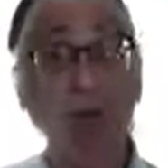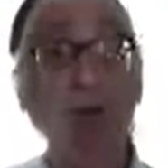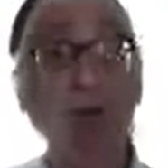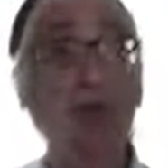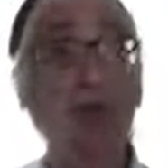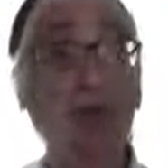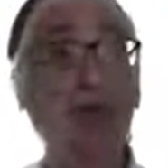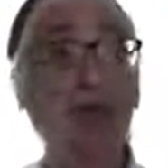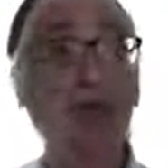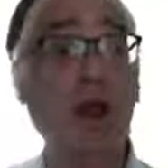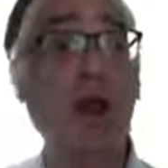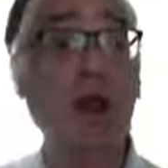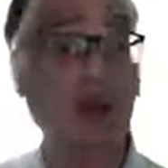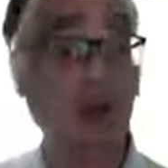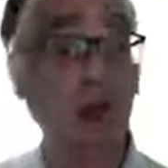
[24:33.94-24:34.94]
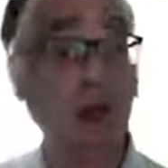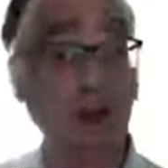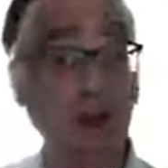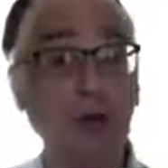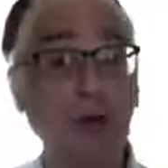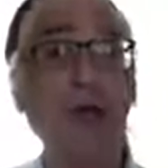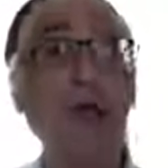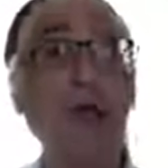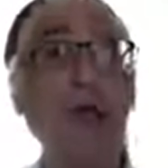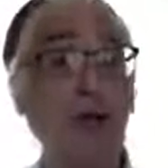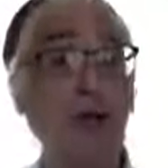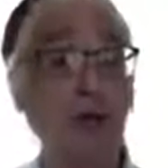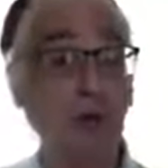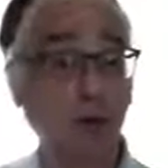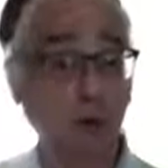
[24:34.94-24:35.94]
how much toxic metal
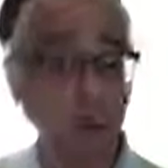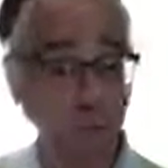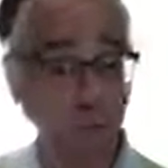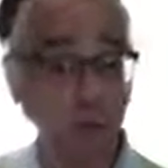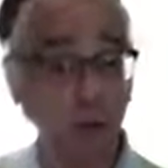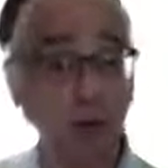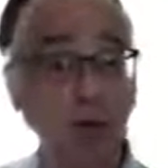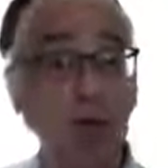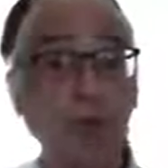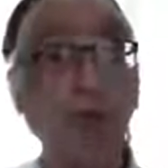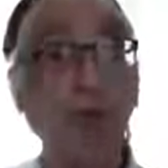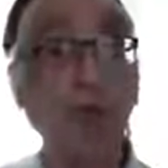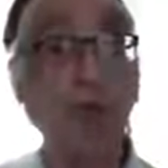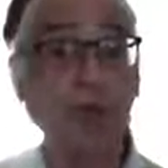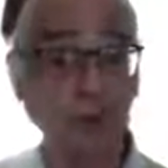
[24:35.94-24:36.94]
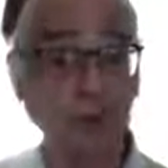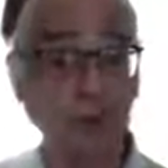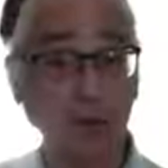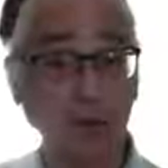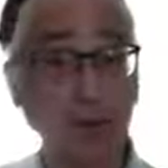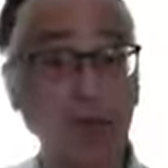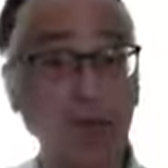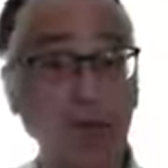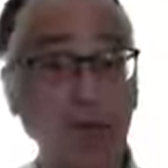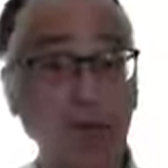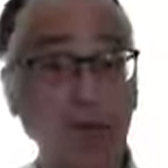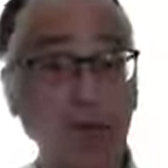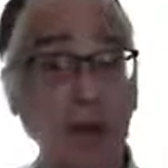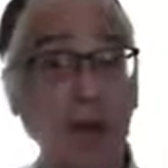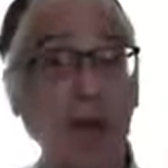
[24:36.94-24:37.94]
you're burdened with at this point in time.